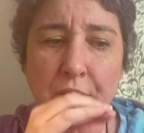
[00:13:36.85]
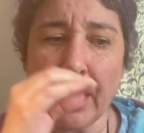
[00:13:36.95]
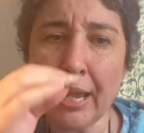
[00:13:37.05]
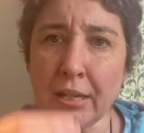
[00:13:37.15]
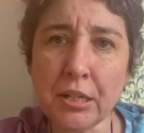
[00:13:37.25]

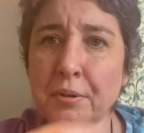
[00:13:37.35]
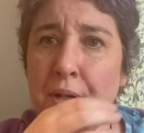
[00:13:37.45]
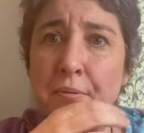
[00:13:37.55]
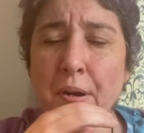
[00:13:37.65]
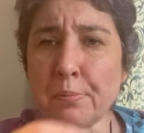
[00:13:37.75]

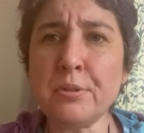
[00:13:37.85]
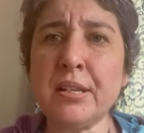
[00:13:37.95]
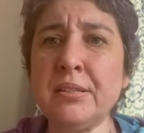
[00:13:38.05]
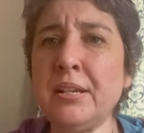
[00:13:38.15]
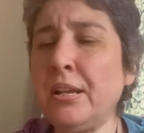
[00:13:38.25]
accurate
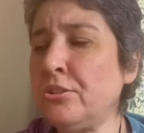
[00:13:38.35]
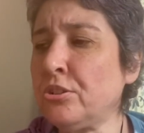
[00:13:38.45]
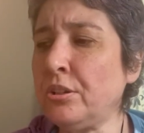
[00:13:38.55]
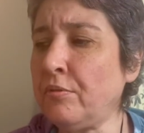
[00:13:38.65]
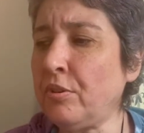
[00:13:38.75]

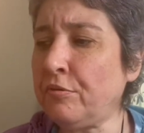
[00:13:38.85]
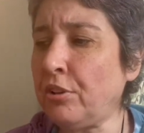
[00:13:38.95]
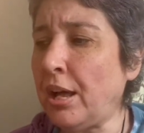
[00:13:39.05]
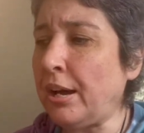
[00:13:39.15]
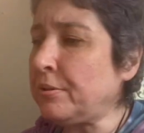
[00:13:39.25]
representation of the
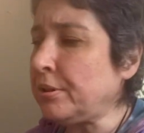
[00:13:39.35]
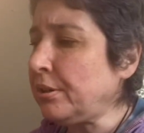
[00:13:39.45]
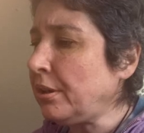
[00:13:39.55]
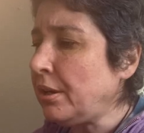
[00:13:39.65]
flower.